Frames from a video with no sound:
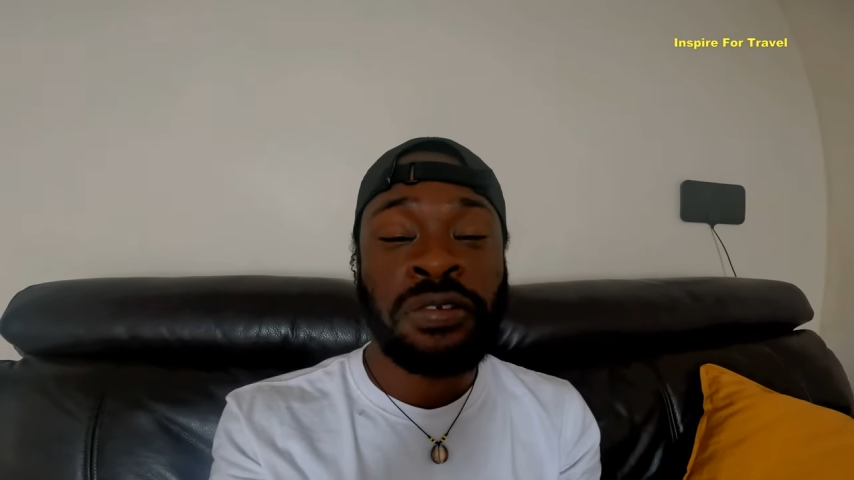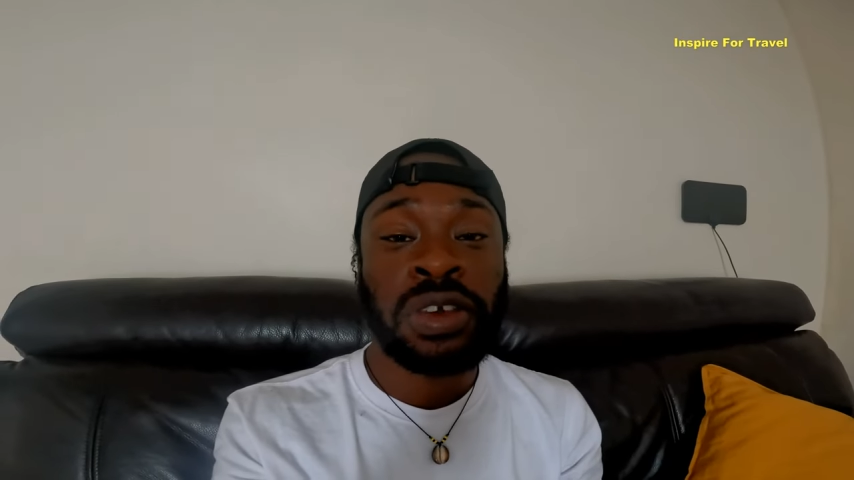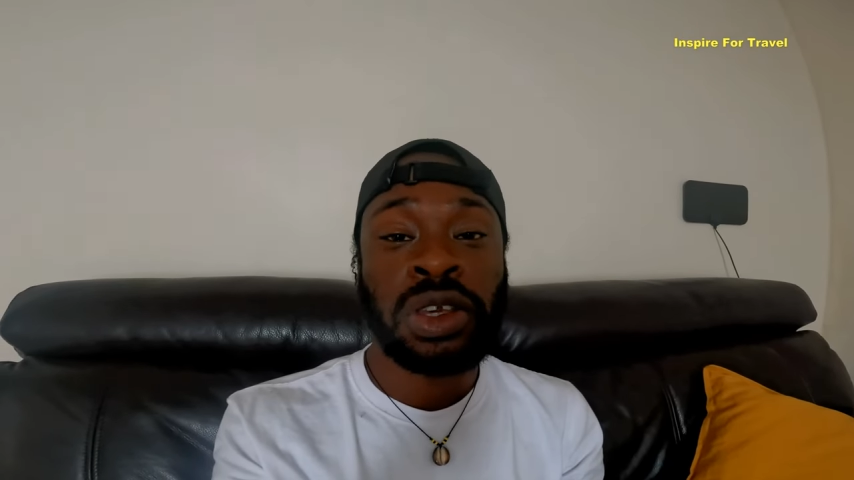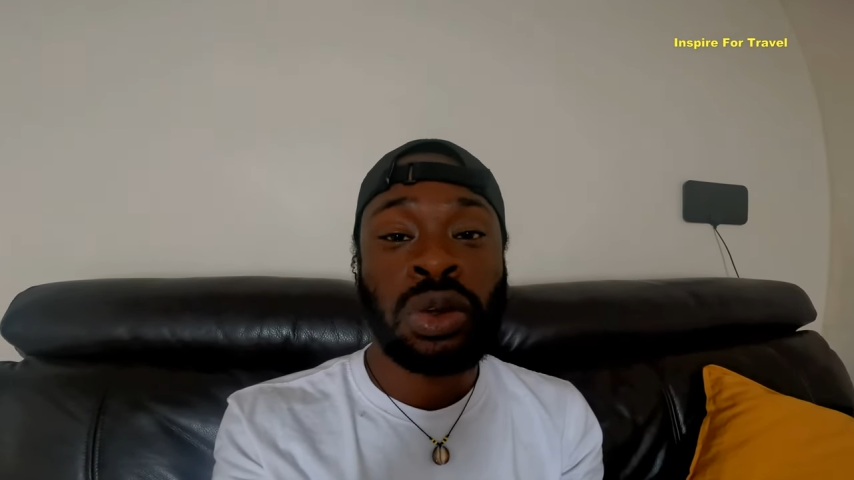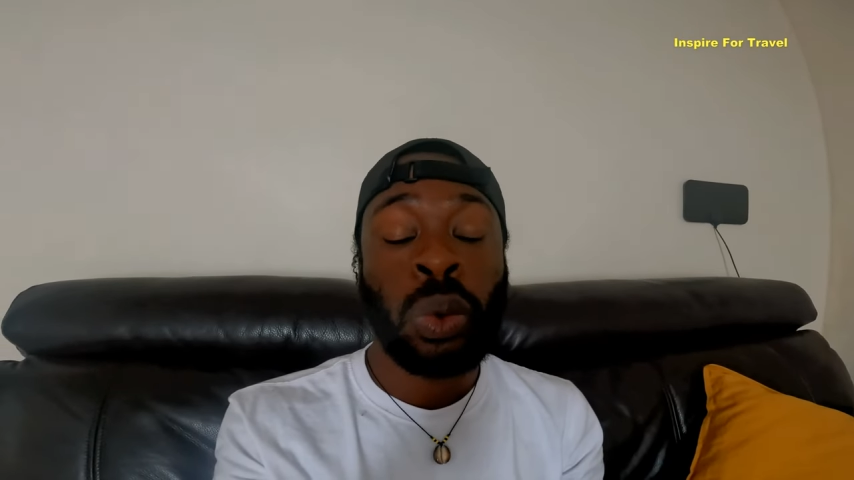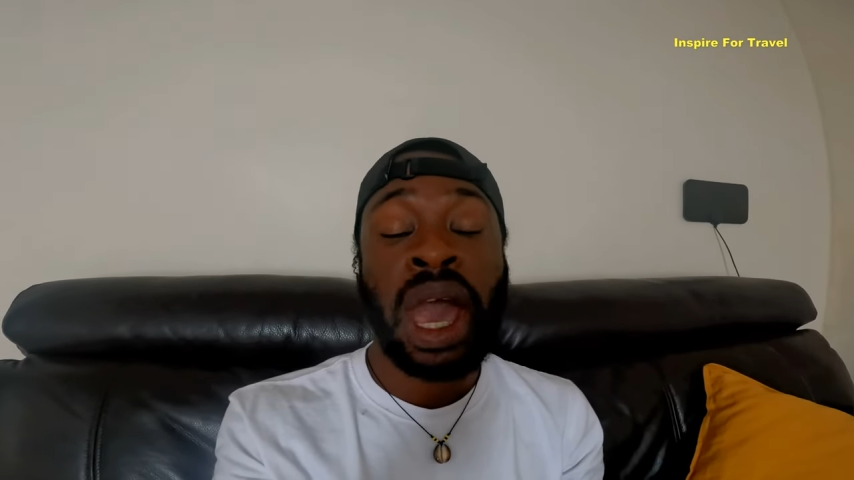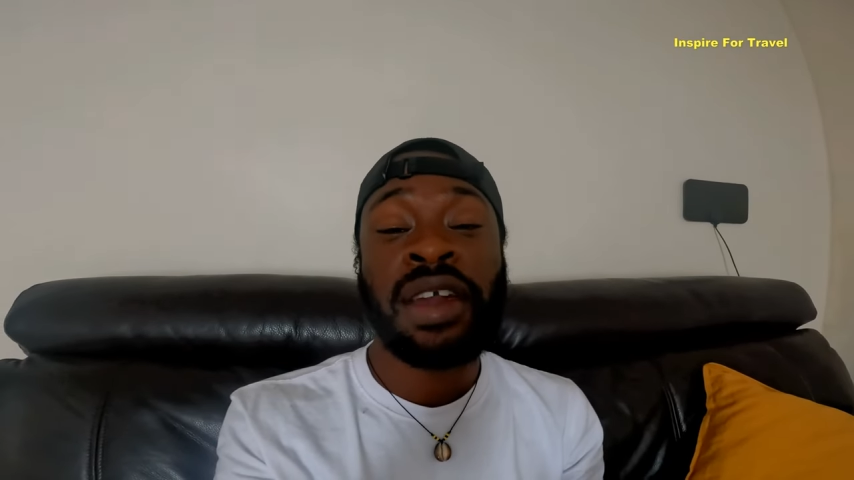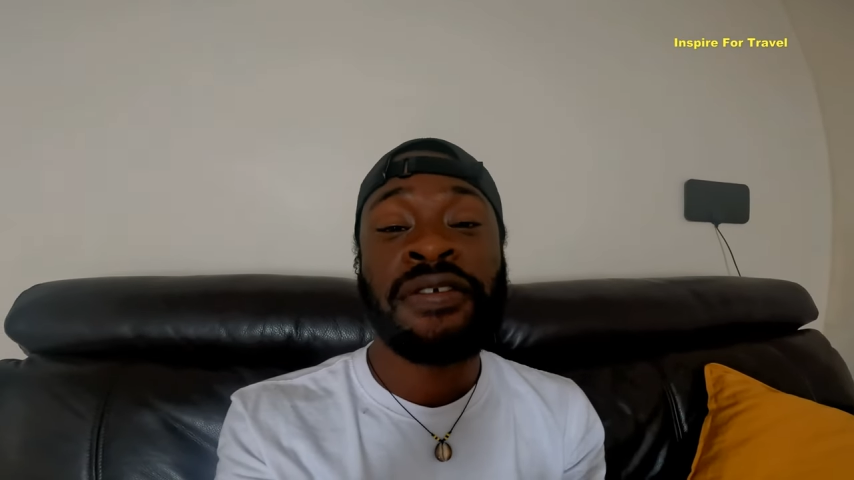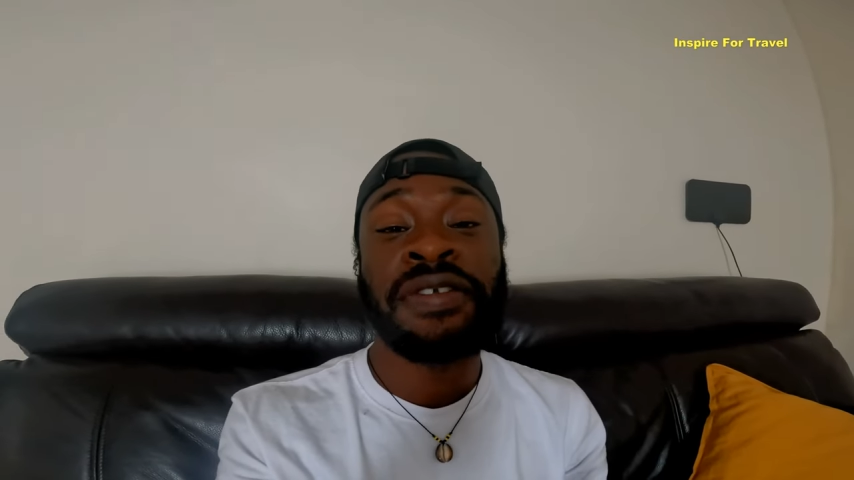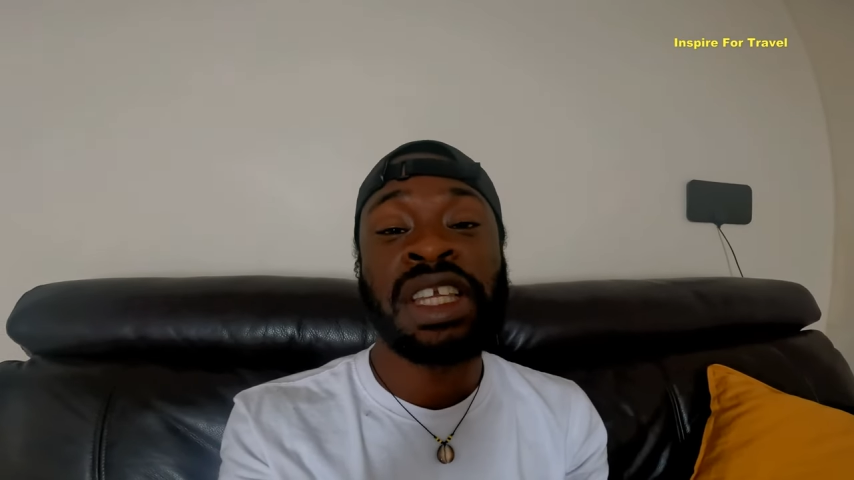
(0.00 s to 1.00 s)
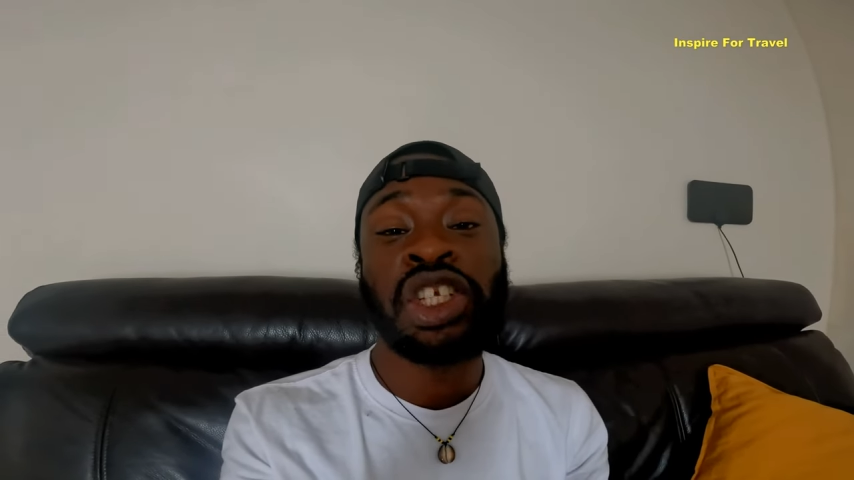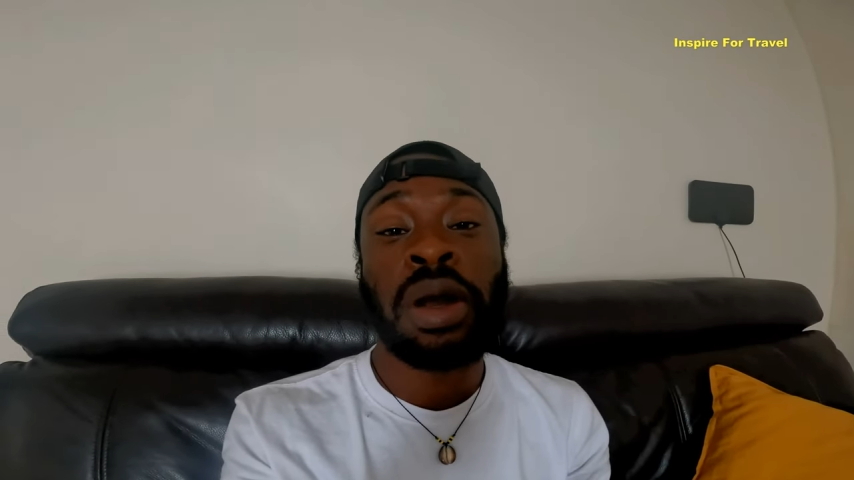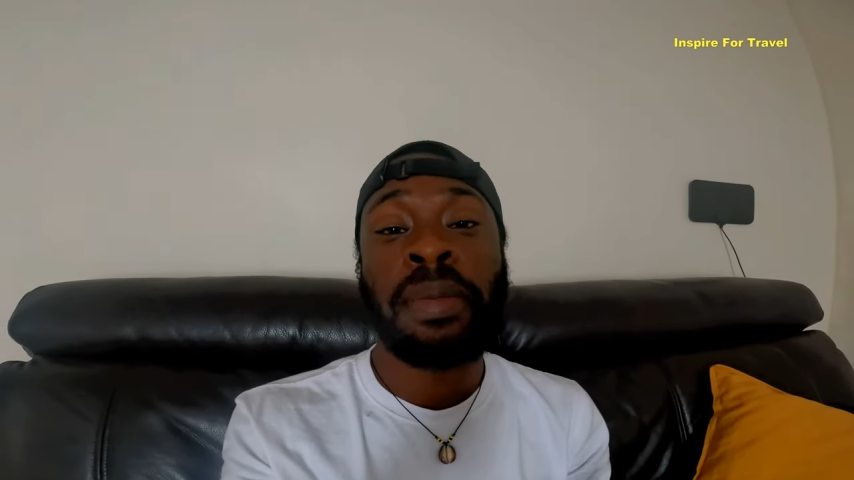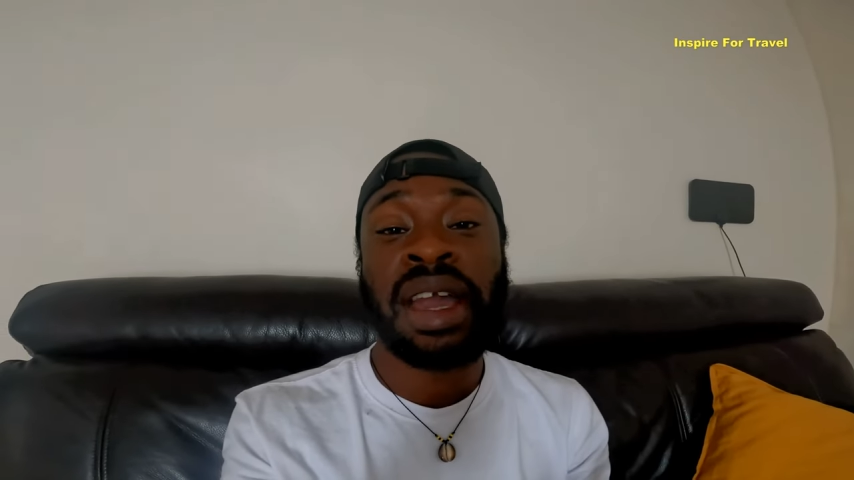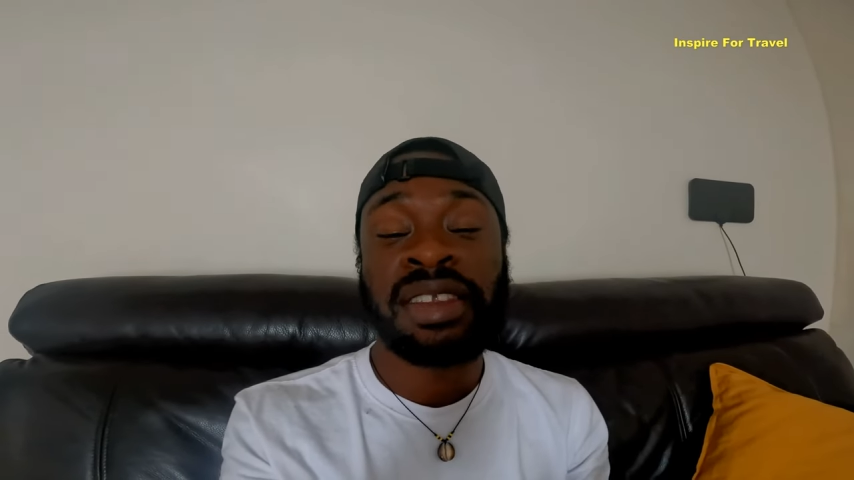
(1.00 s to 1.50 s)
for you where I
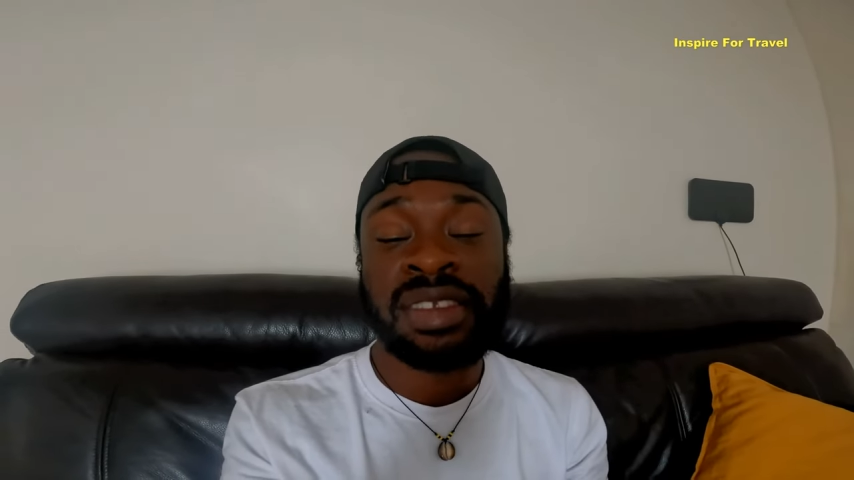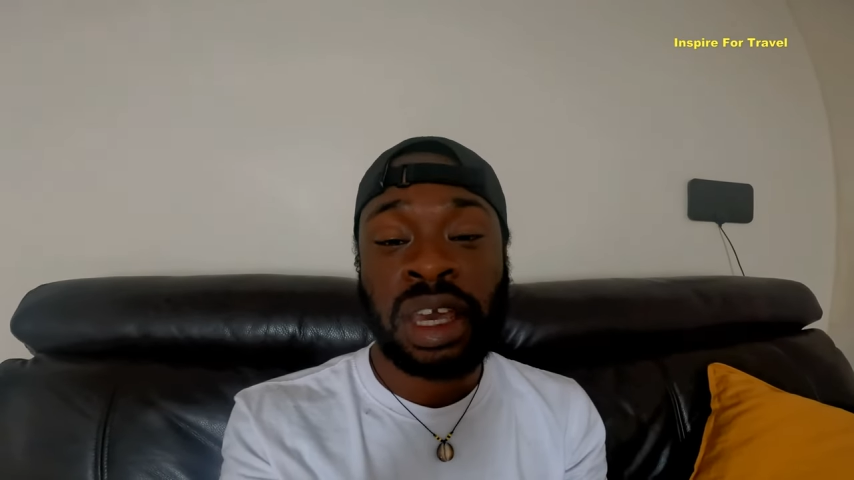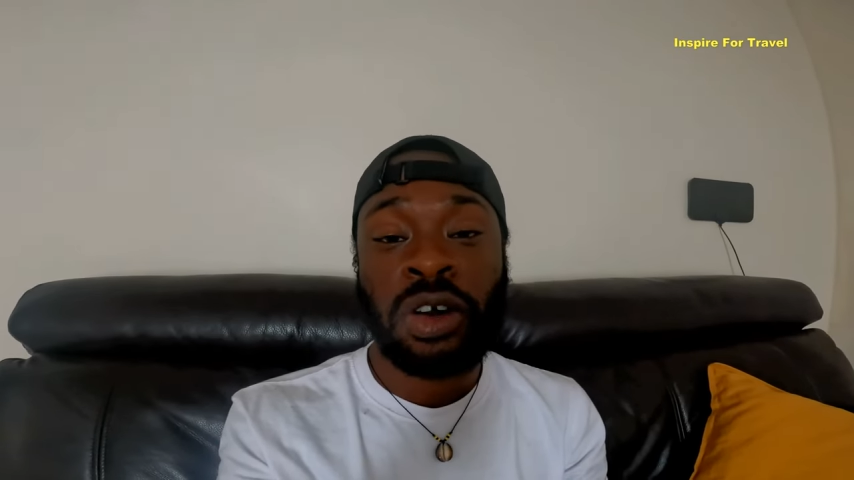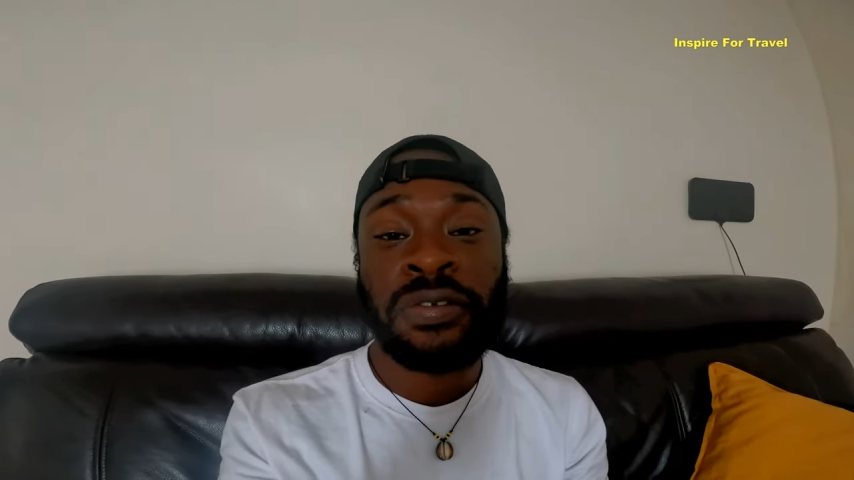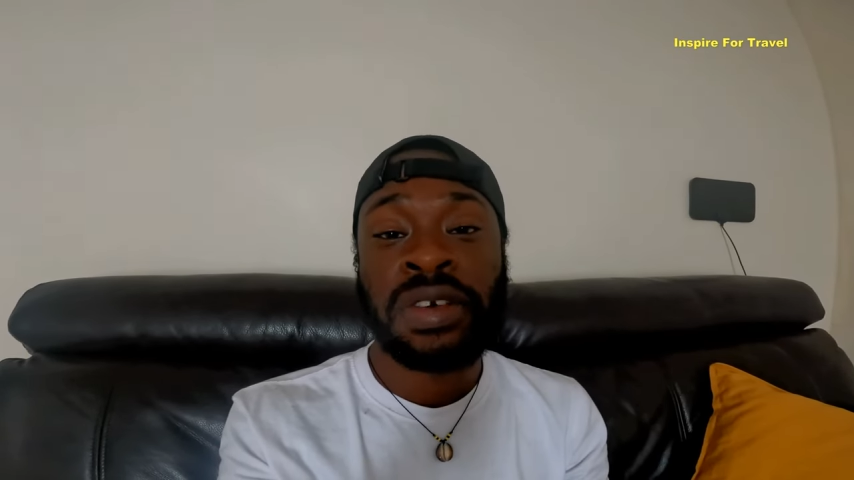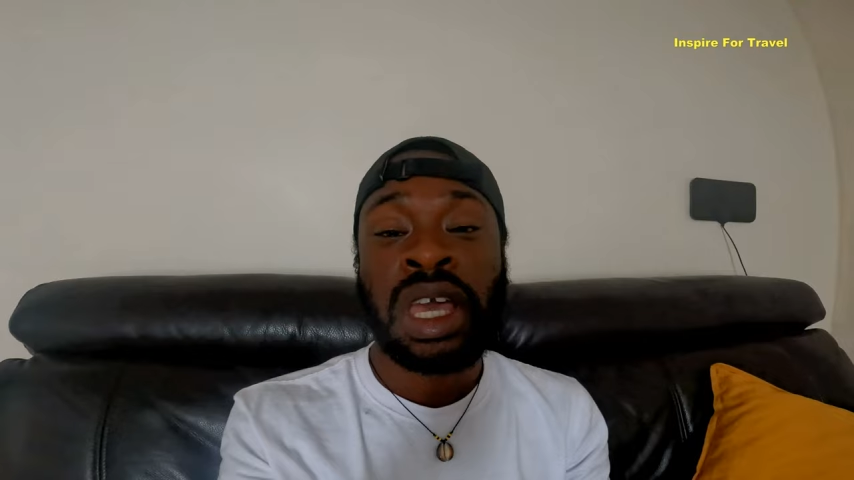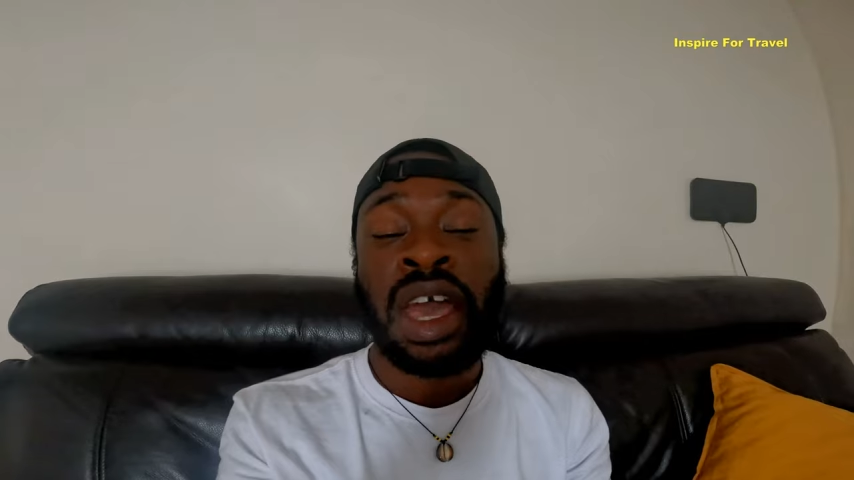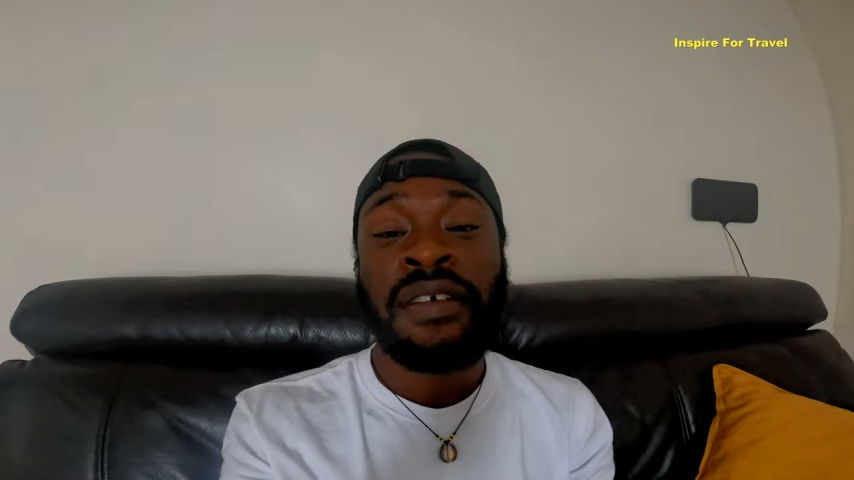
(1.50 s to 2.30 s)
feature myself